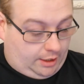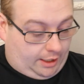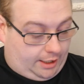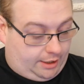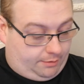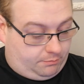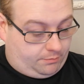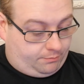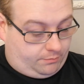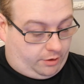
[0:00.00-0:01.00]

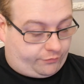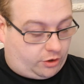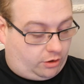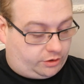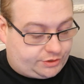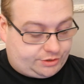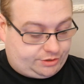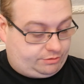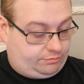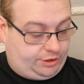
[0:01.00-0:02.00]
Of
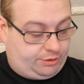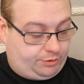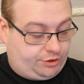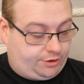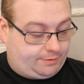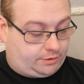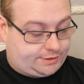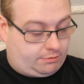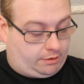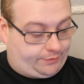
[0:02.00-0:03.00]
course, we don't know
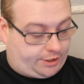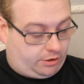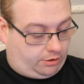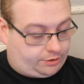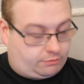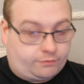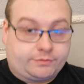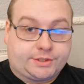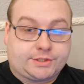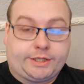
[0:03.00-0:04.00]
what's around the corner,
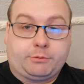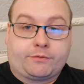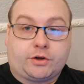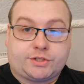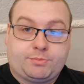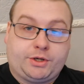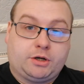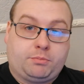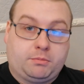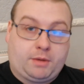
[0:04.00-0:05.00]
obviously. We've got to be
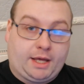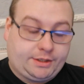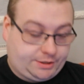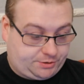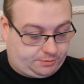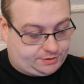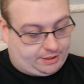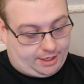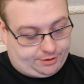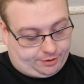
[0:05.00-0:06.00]
open-minded to a
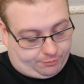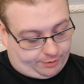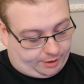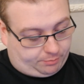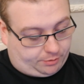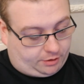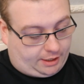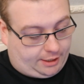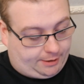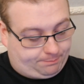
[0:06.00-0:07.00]
certain degree, but
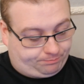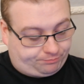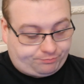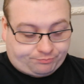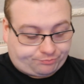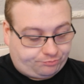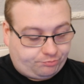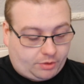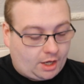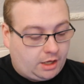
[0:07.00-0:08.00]

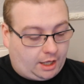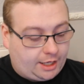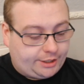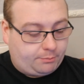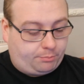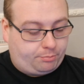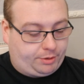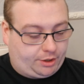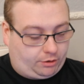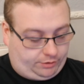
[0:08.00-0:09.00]
I am
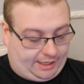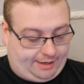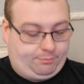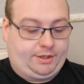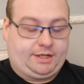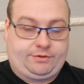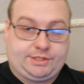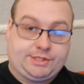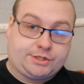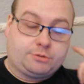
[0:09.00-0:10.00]
beyond happy that
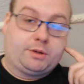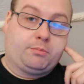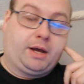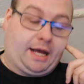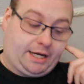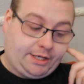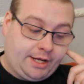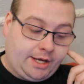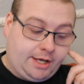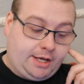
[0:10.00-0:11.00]
this is coming back.
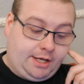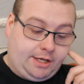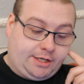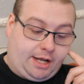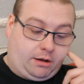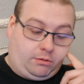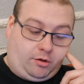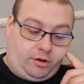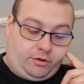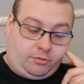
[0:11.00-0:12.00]

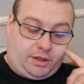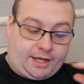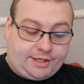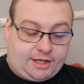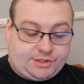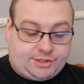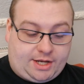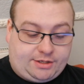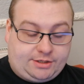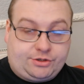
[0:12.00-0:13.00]
Now, like I
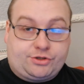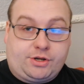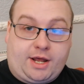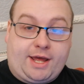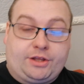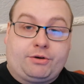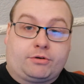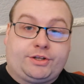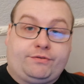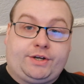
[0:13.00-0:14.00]
said earlier on
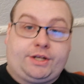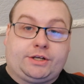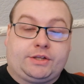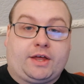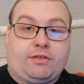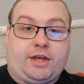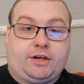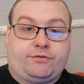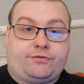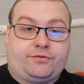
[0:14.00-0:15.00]
video, that they
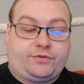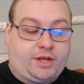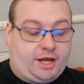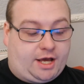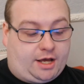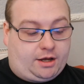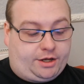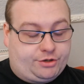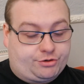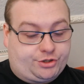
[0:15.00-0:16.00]
are
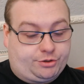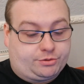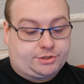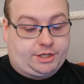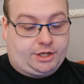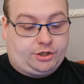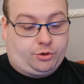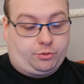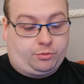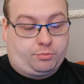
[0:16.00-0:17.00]
introducing a
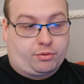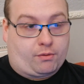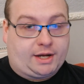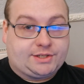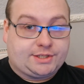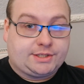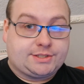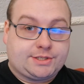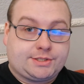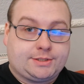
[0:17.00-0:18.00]
new pricing
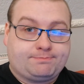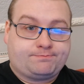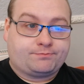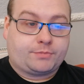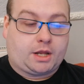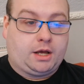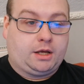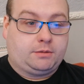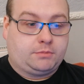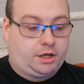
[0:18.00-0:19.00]
system,
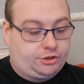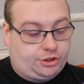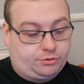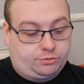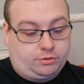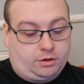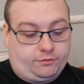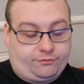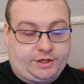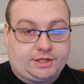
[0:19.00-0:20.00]
a new
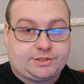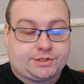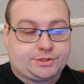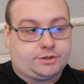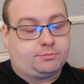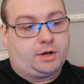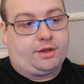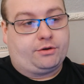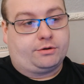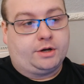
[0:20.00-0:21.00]
thingy system, where
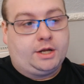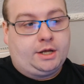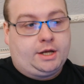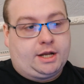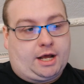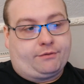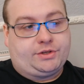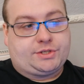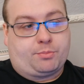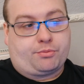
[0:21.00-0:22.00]
they're having
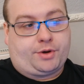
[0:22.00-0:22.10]
to